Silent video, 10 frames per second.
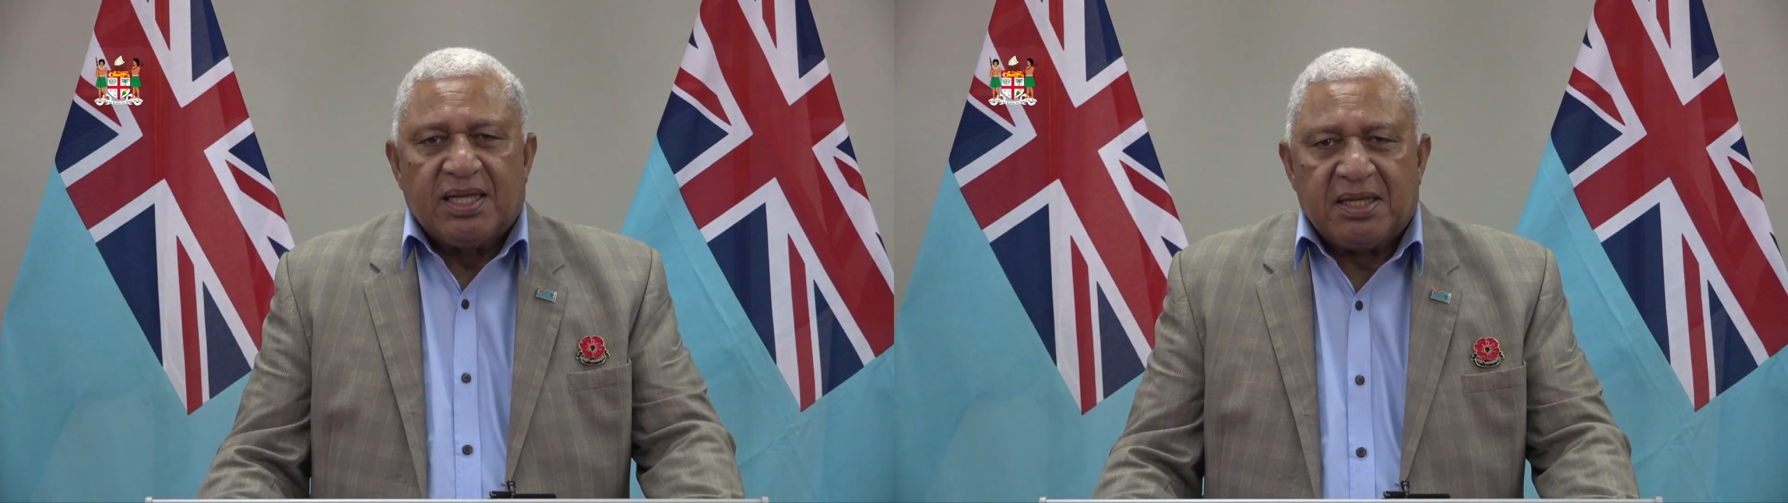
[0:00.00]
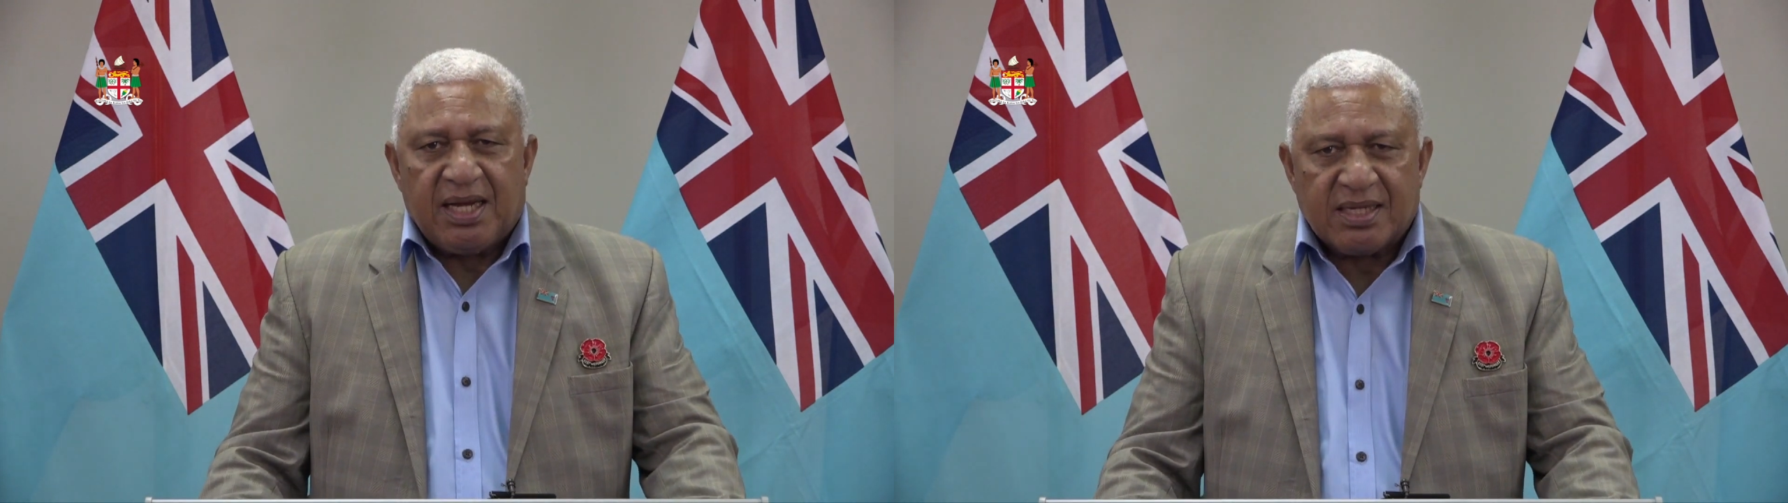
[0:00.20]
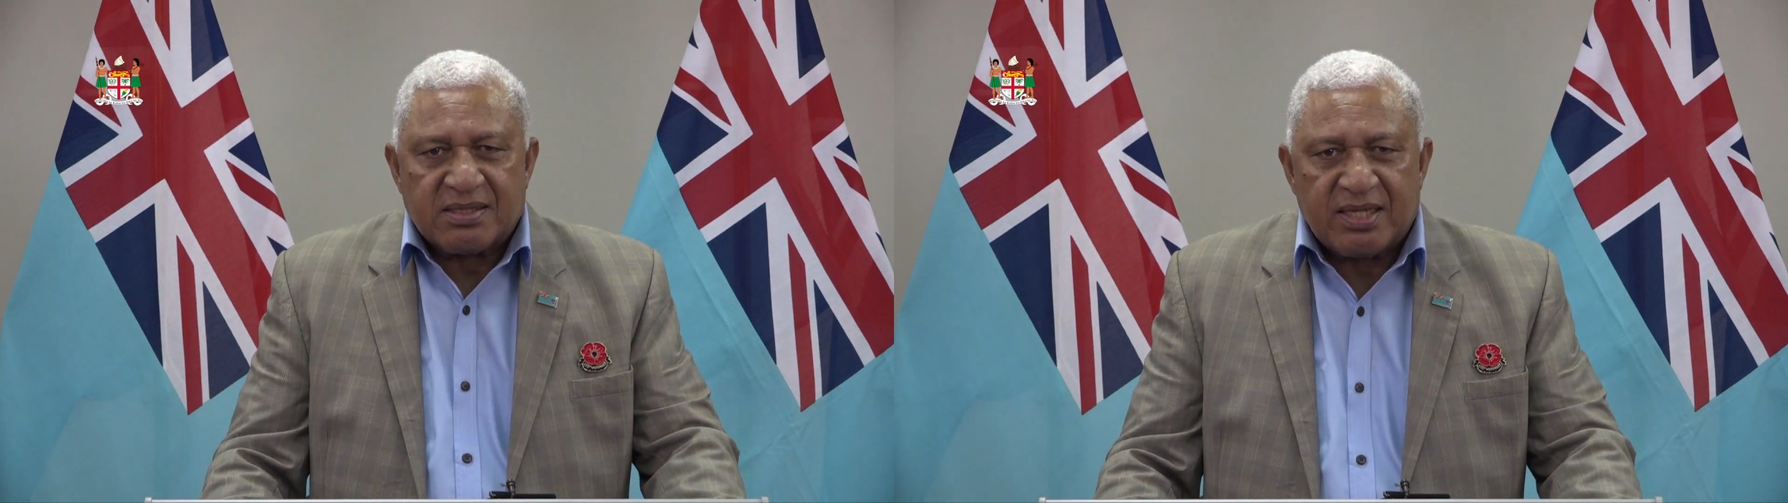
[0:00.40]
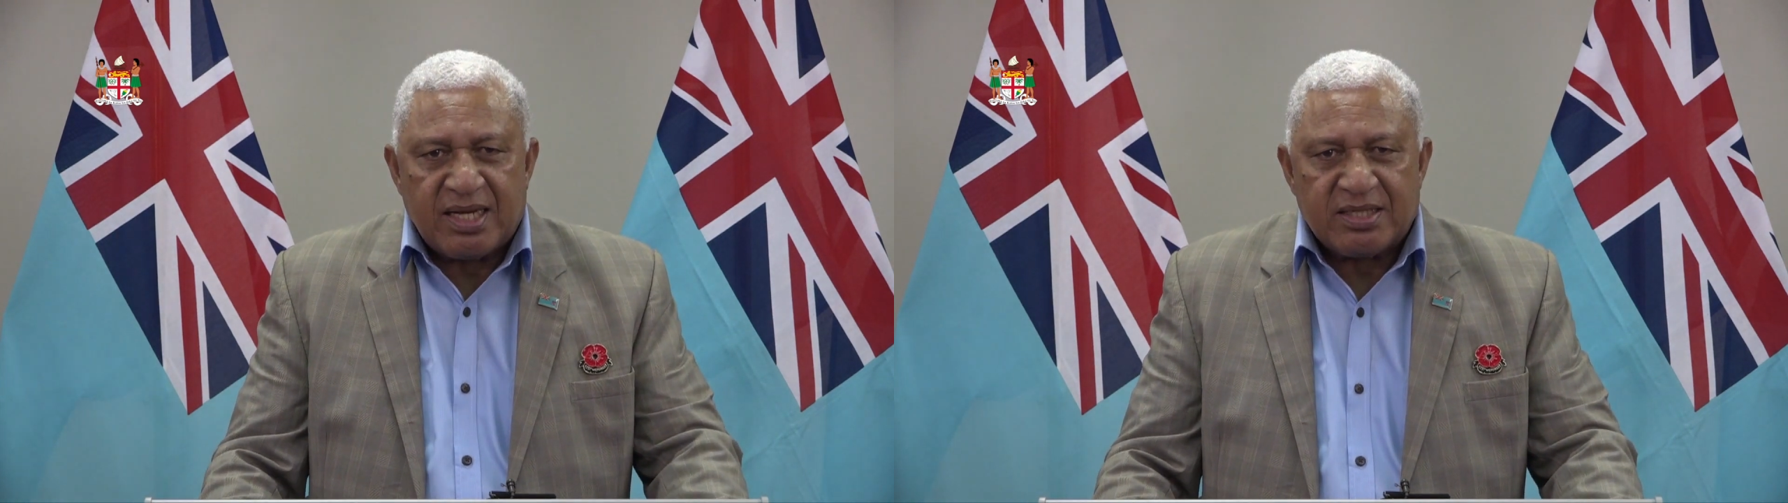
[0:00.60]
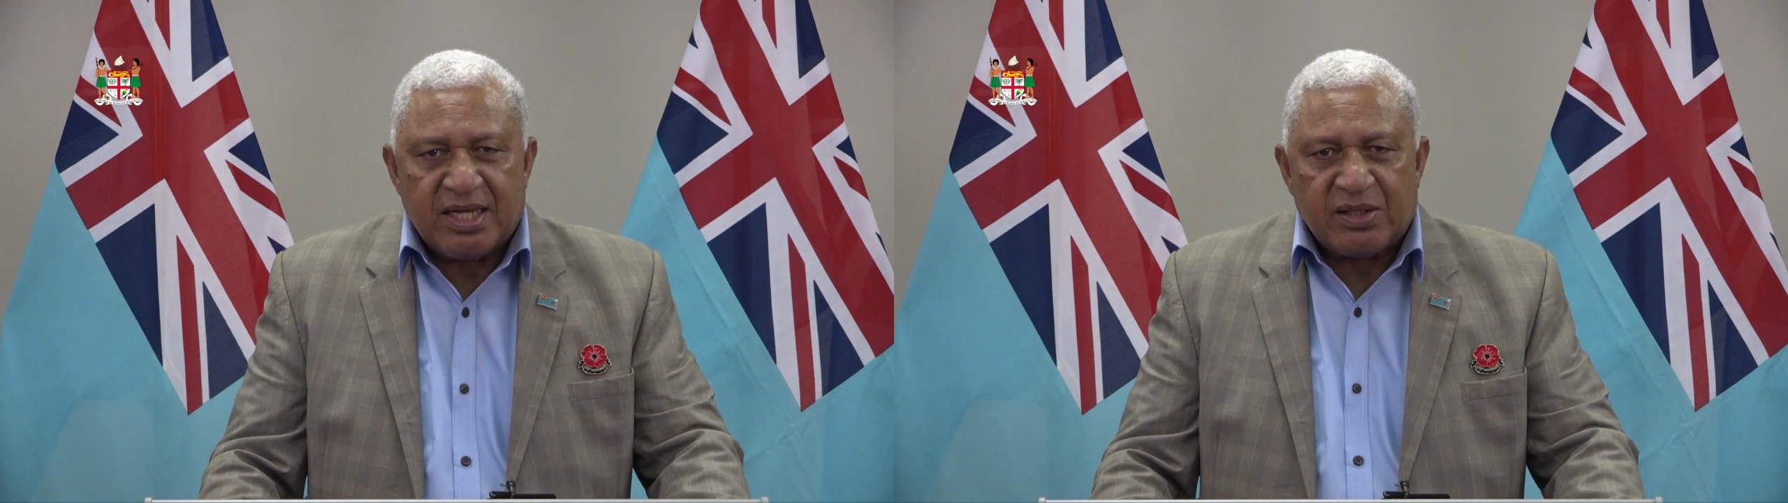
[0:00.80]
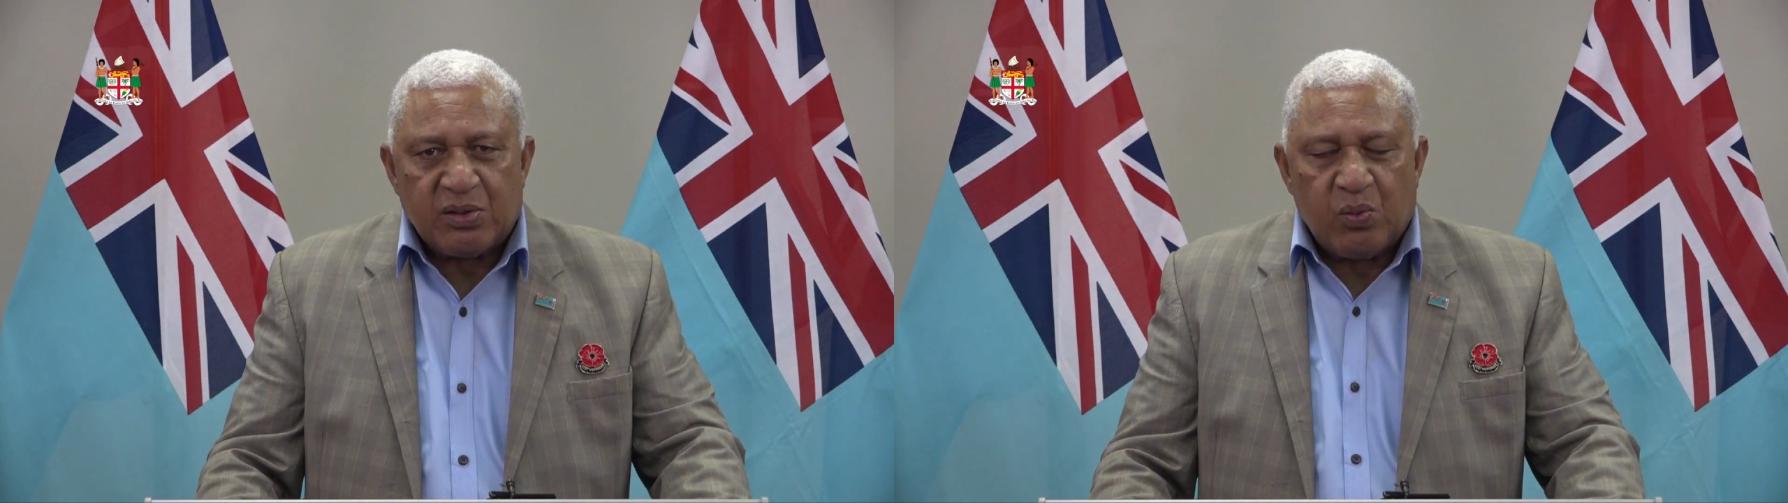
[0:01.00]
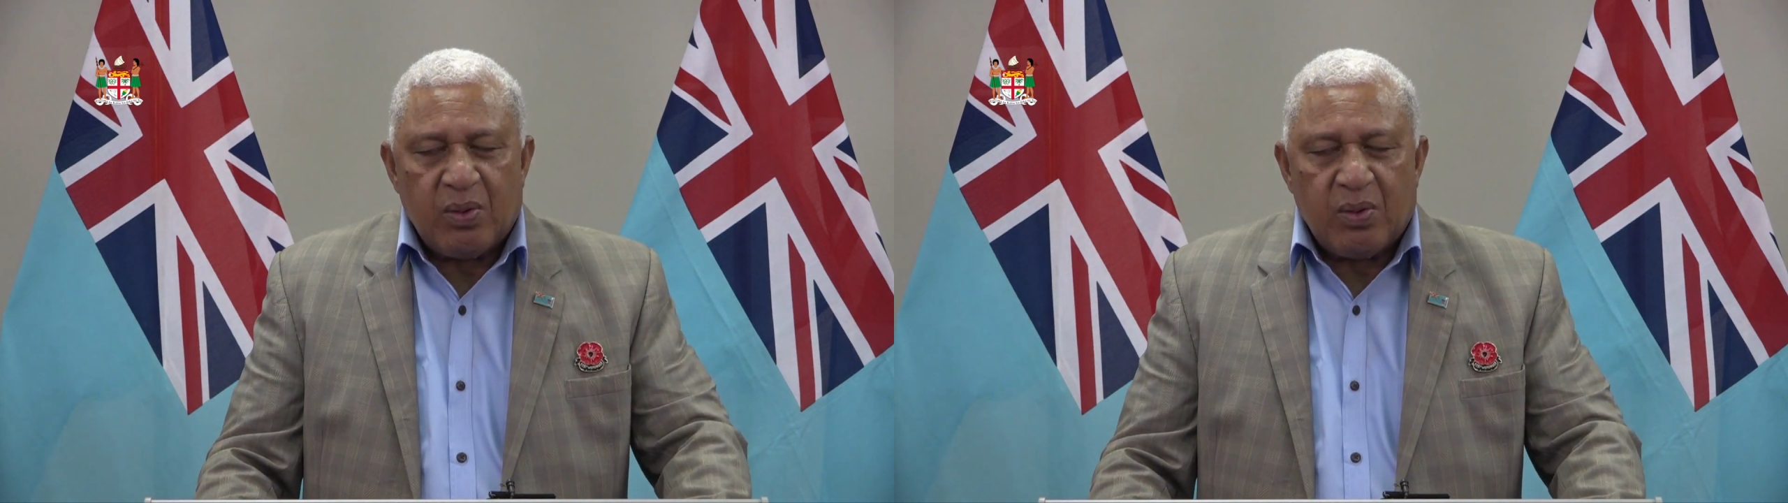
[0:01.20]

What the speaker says: the last sunset you